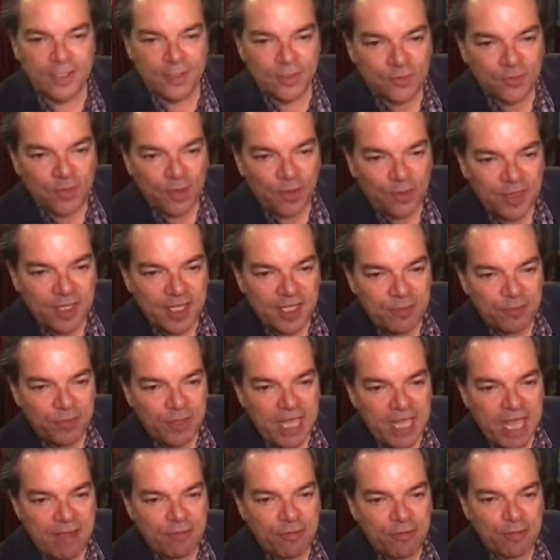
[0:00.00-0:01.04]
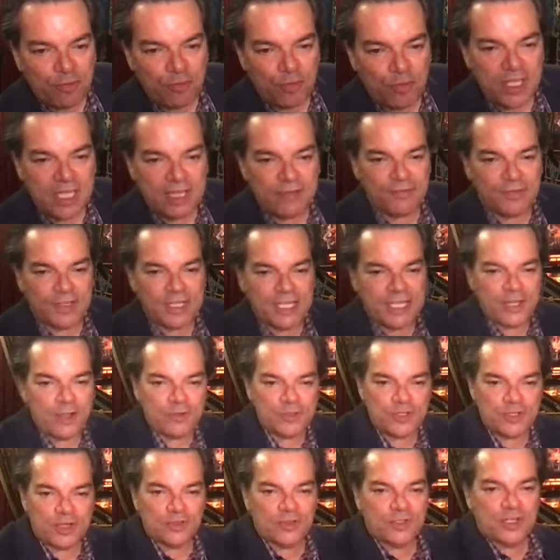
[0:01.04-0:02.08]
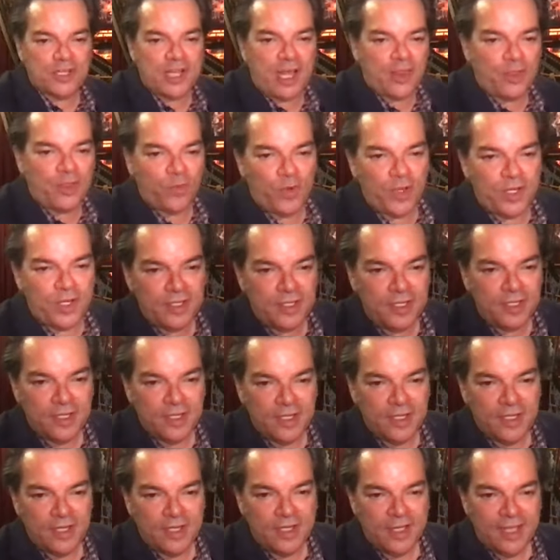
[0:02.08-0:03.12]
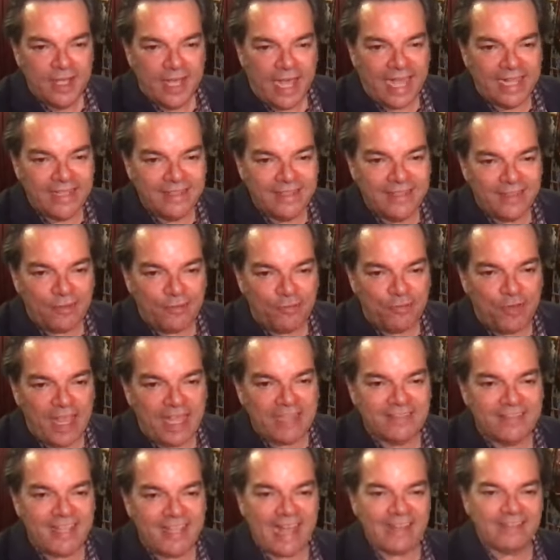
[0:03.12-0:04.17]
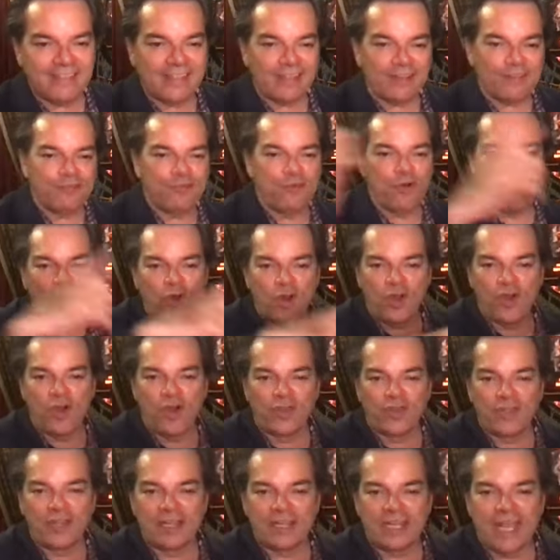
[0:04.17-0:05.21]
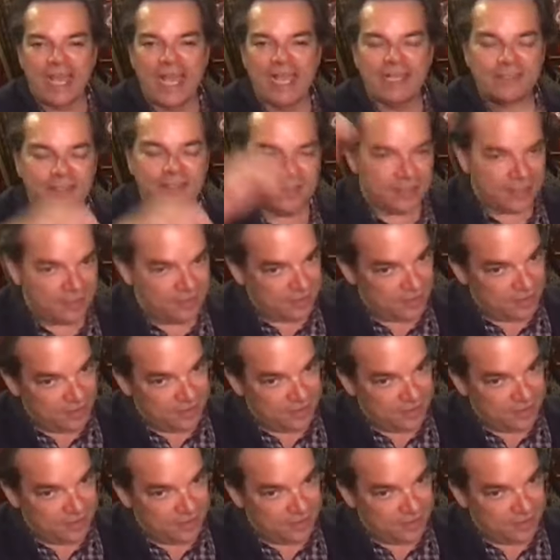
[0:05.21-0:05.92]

So the, we have three videos. Here's another one. I did the Fantastic Four on the last